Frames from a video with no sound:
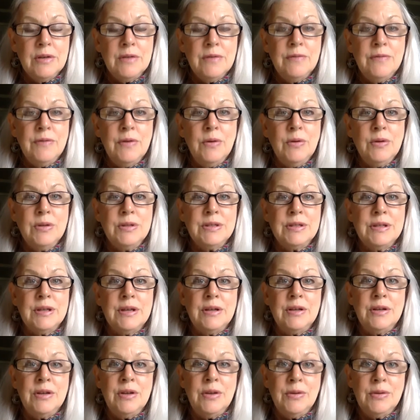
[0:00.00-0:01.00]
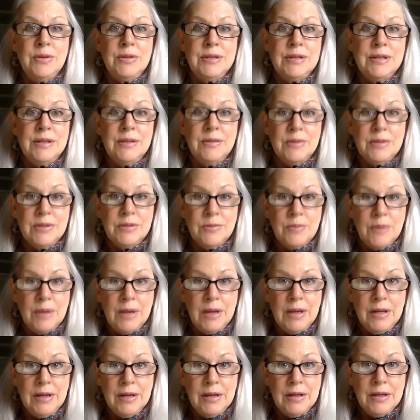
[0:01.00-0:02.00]
focus on noticing what's
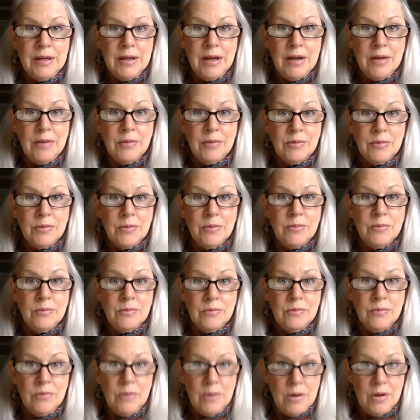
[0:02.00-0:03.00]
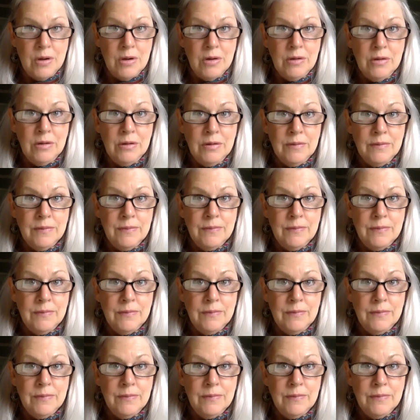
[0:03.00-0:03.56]
right and not wrong,